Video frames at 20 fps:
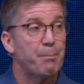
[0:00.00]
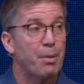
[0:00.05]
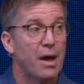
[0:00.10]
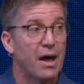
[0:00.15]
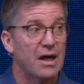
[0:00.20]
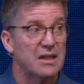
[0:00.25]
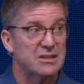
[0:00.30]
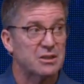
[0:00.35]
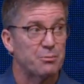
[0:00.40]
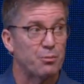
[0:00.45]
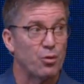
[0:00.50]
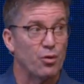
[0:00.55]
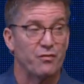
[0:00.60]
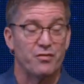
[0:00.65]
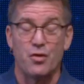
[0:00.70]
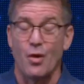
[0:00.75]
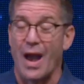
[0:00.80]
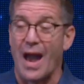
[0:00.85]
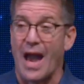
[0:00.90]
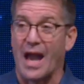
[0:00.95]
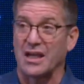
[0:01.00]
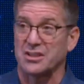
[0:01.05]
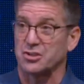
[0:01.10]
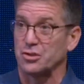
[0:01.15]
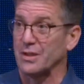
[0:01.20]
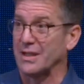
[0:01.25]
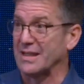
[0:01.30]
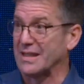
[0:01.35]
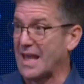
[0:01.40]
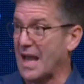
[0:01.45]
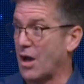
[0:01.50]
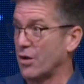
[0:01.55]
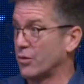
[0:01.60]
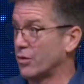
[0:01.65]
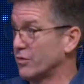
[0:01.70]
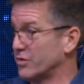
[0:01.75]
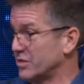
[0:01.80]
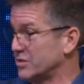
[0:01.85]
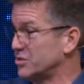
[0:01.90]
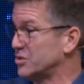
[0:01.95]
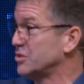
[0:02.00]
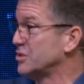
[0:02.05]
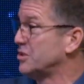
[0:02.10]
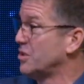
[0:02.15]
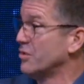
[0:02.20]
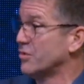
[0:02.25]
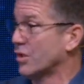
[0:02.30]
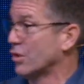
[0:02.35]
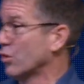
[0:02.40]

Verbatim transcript: possible if you actually encounter the, the